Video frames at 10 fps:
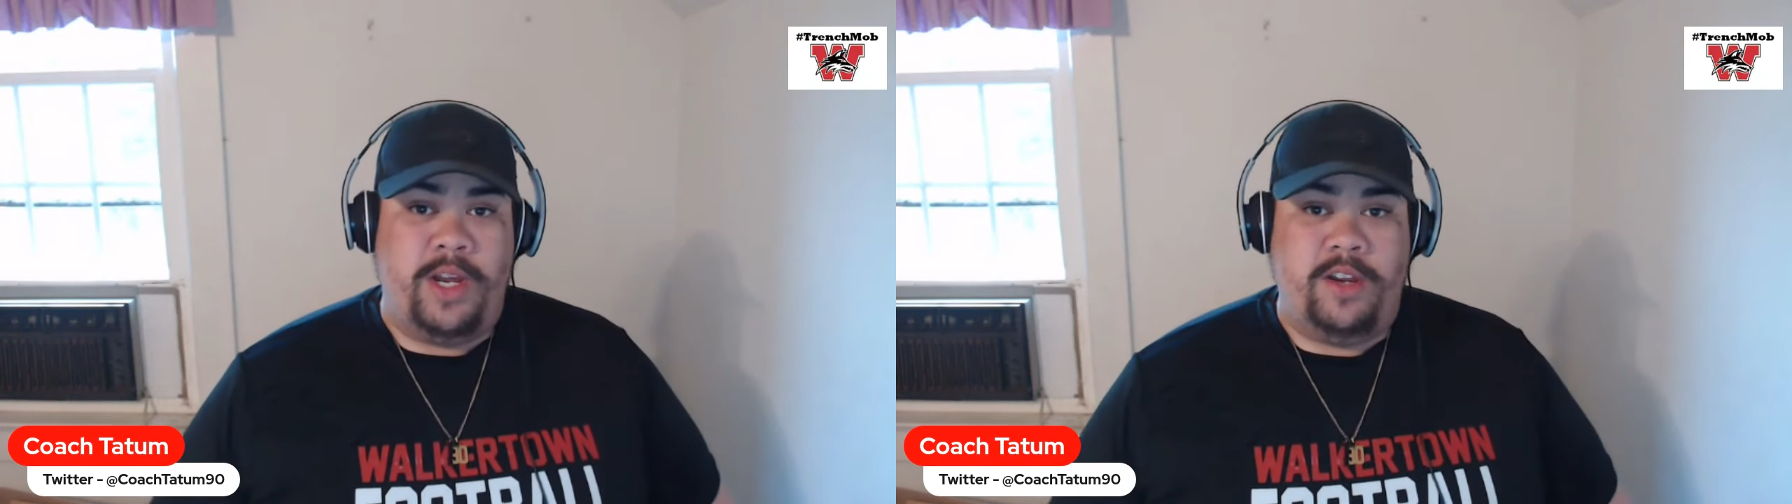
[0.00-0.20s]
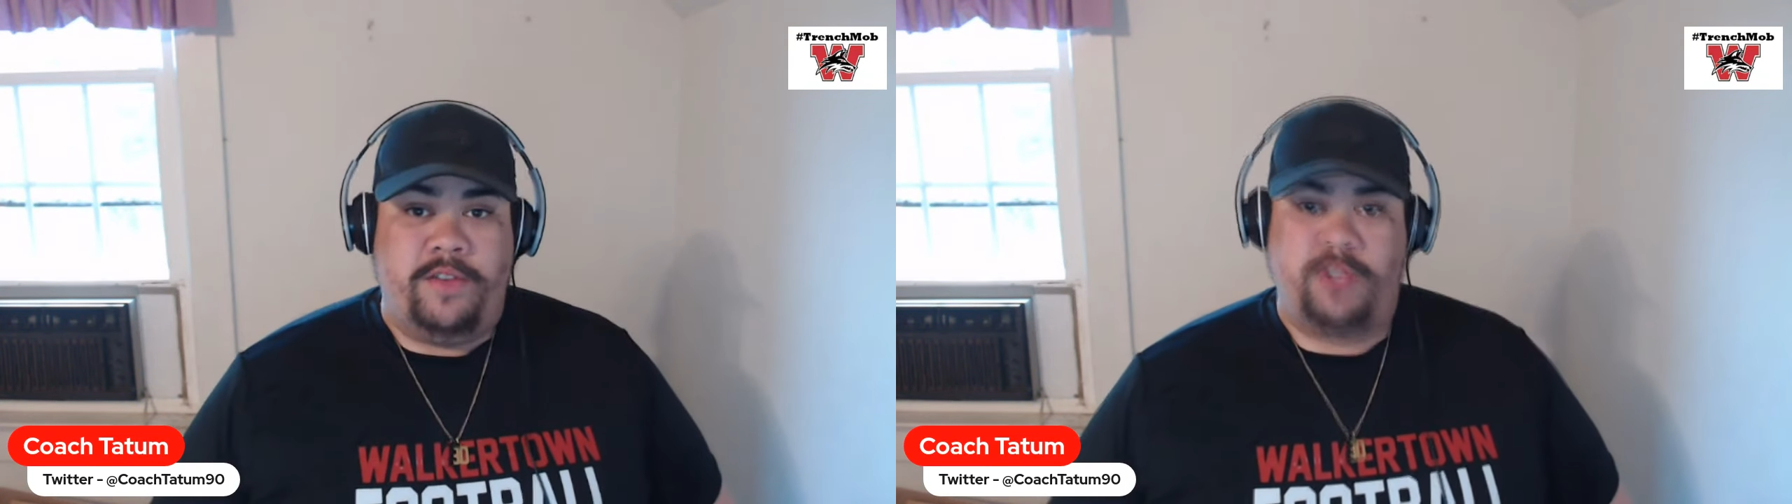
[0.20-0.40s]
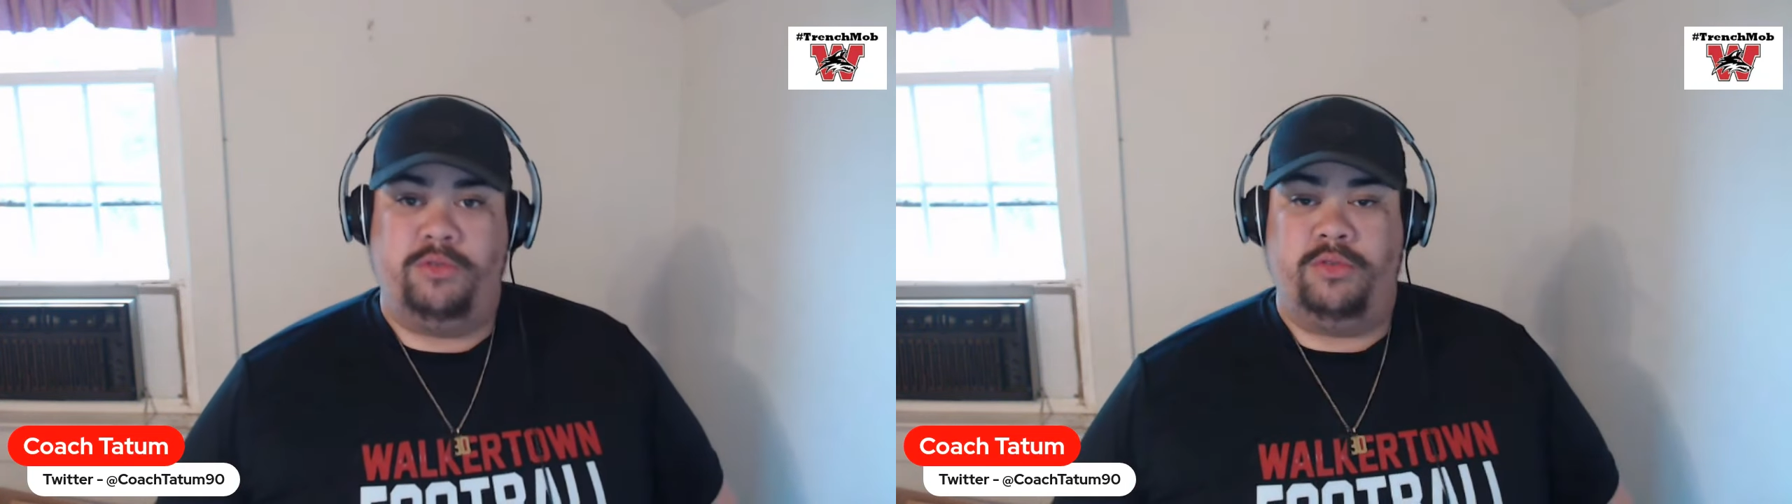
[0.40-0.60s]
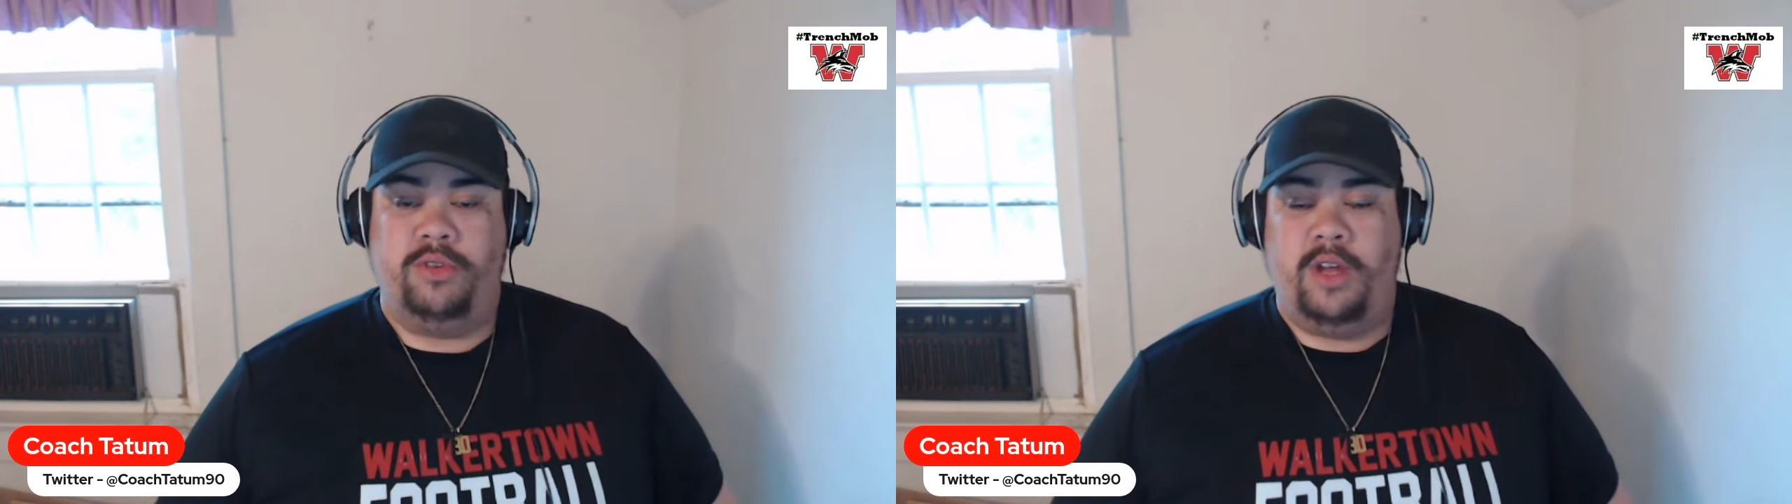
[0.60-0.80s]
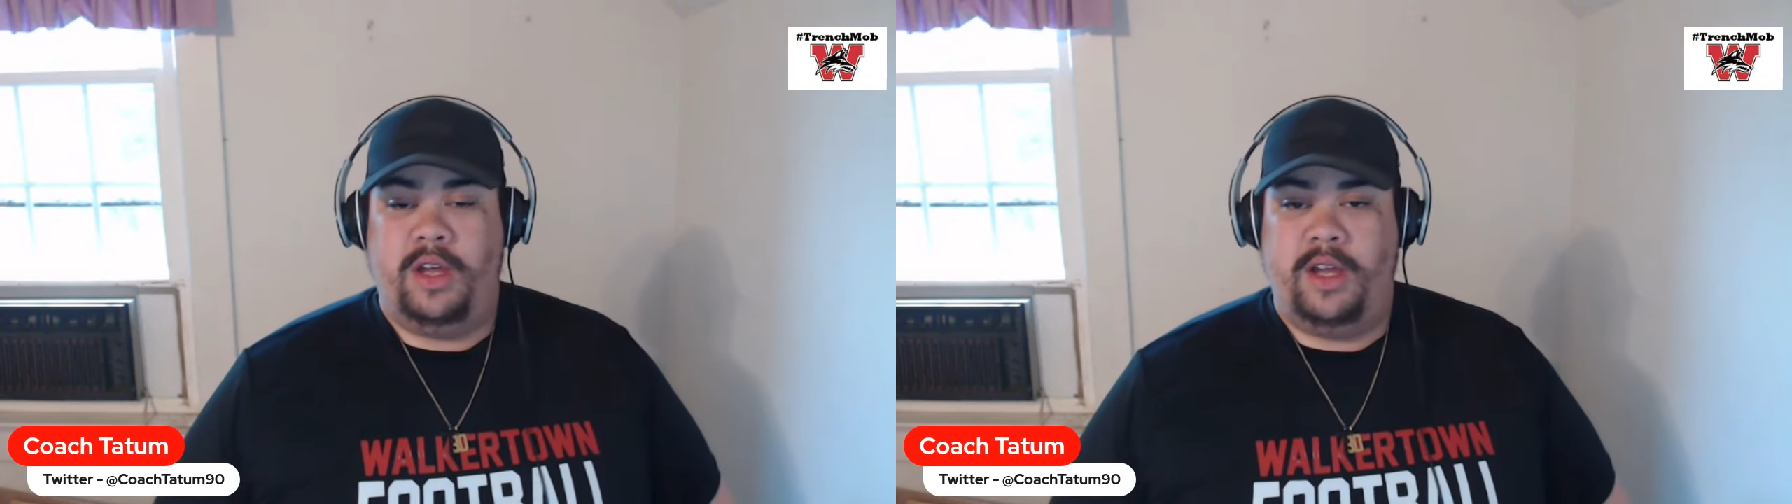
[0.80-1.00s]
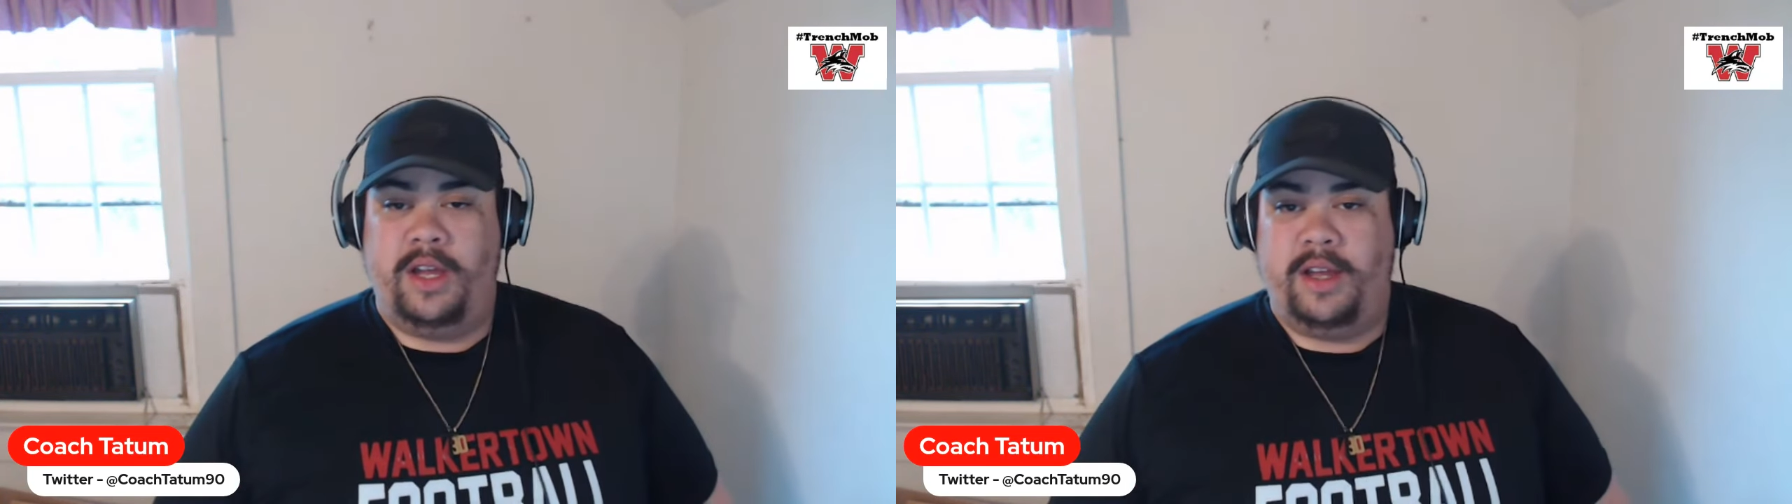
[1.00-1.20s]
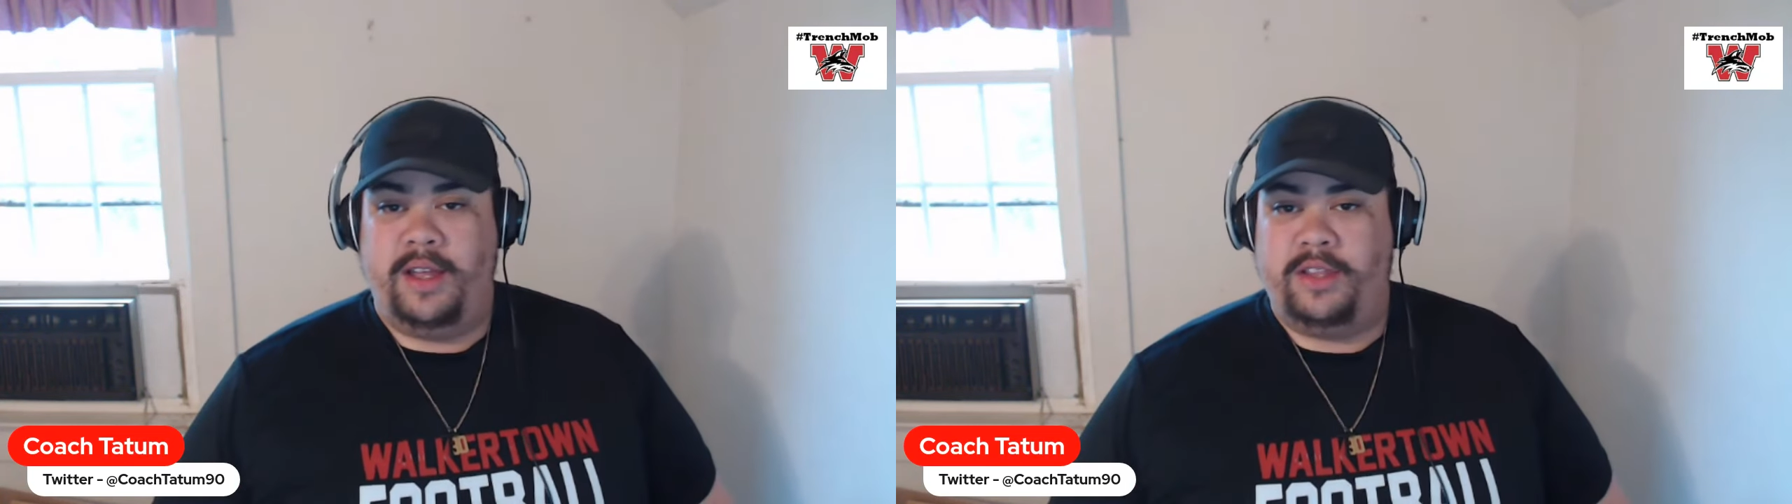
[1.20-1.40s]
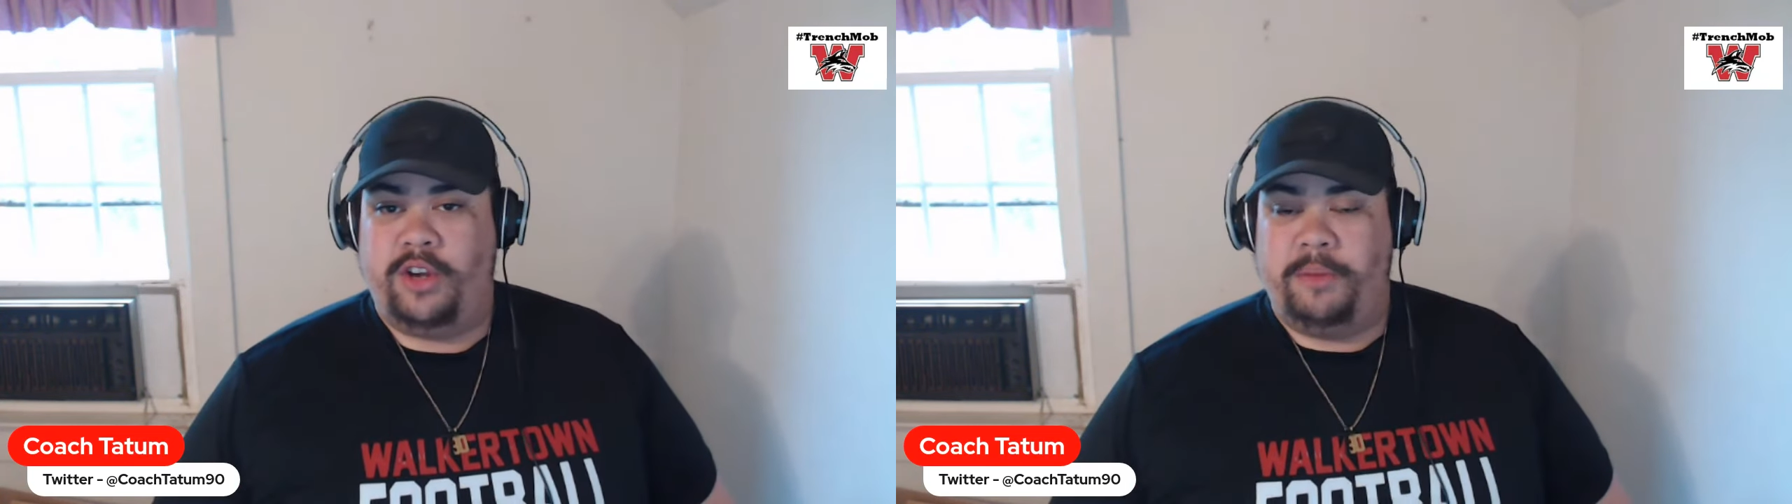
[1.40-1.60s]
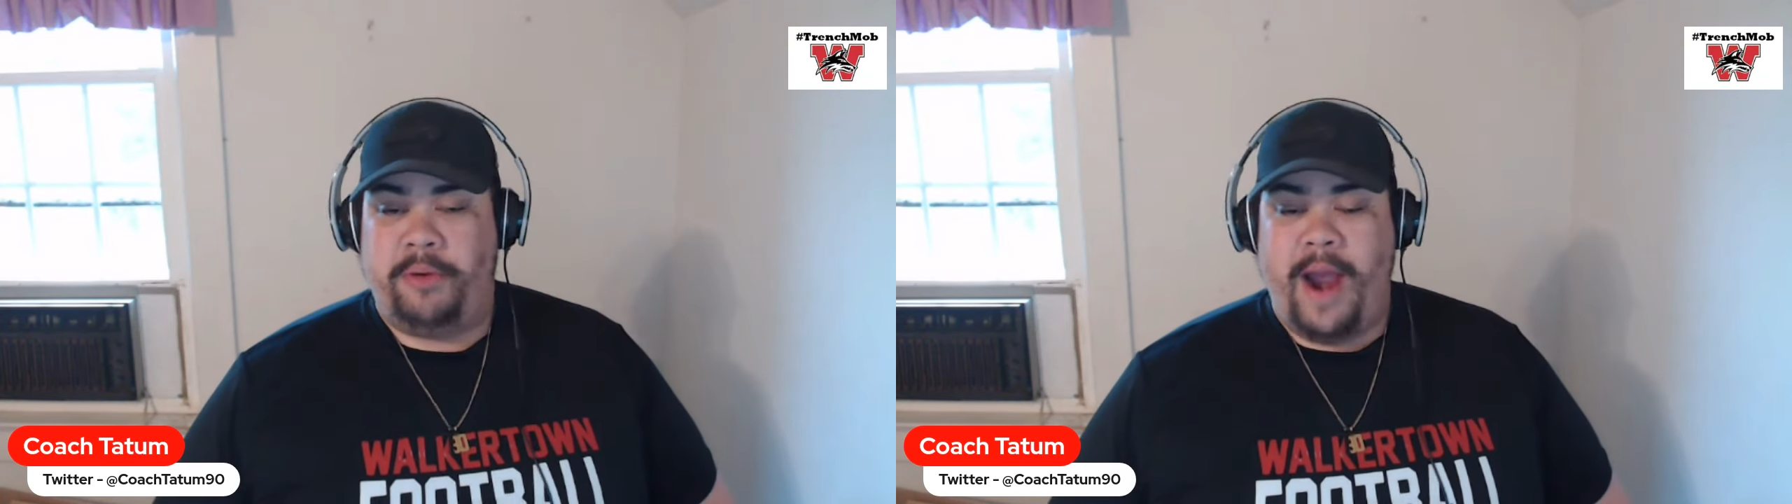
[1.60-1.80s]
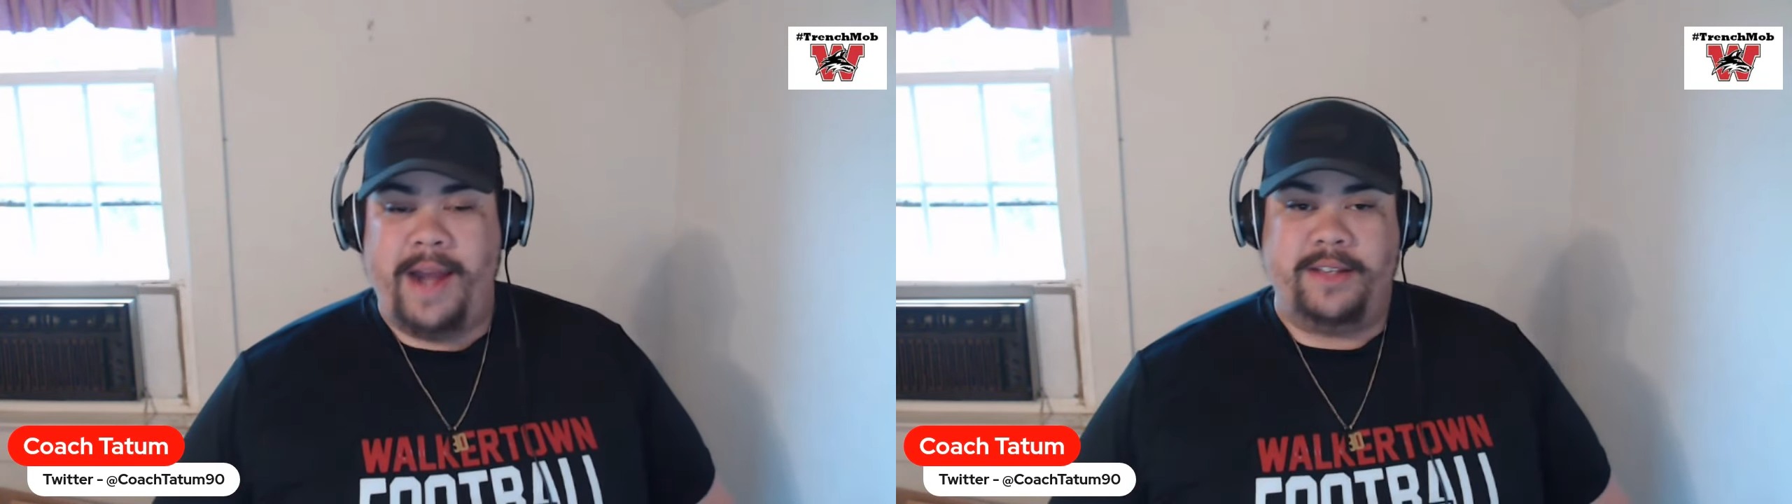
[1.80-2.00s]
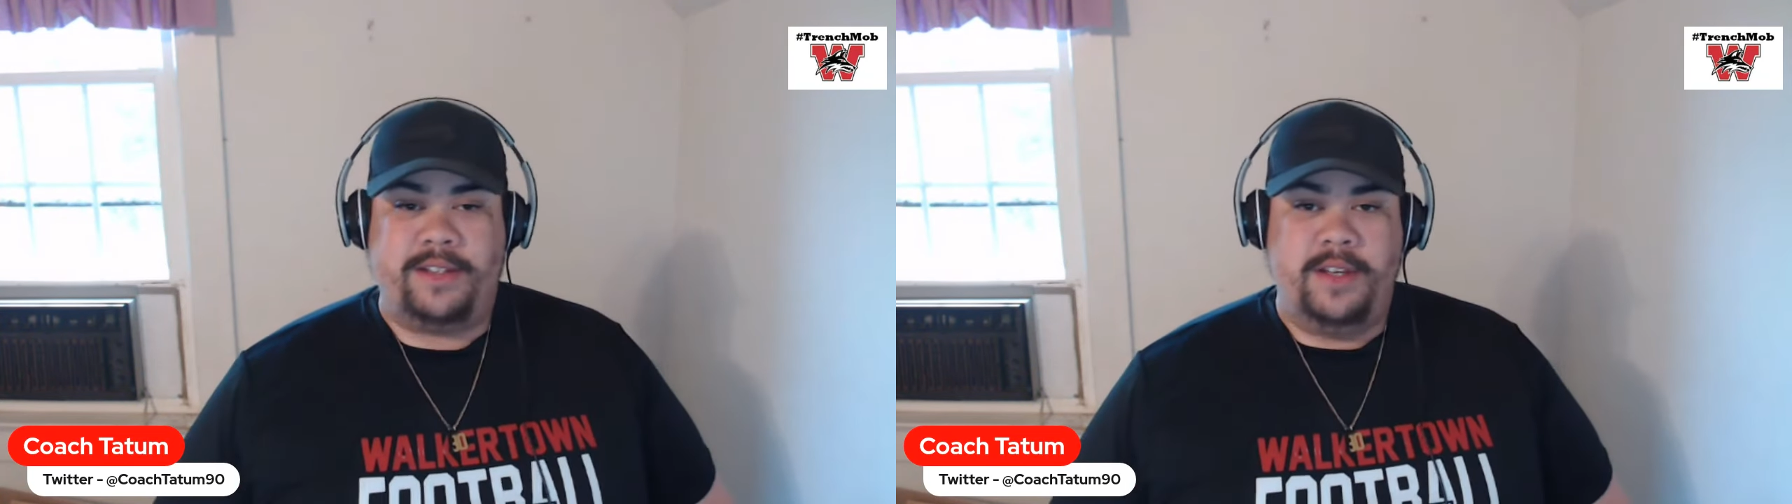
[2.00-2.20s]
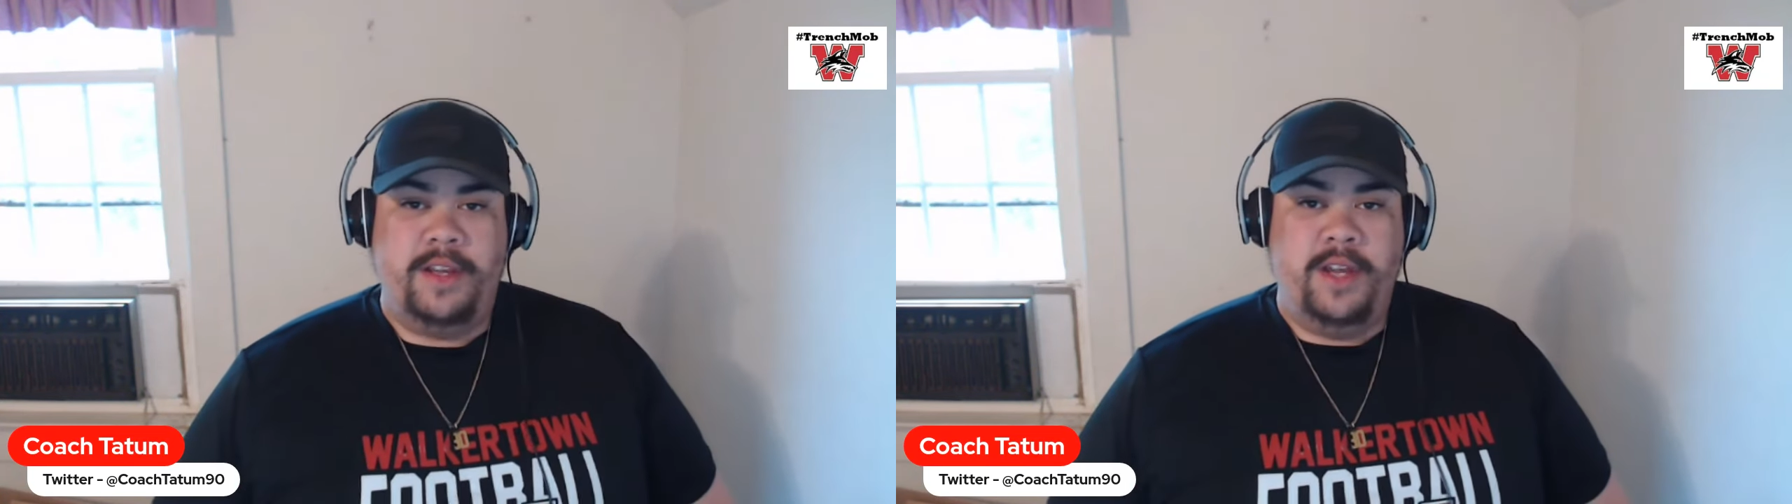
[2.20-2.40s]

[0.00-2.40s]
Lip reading: individual during practice,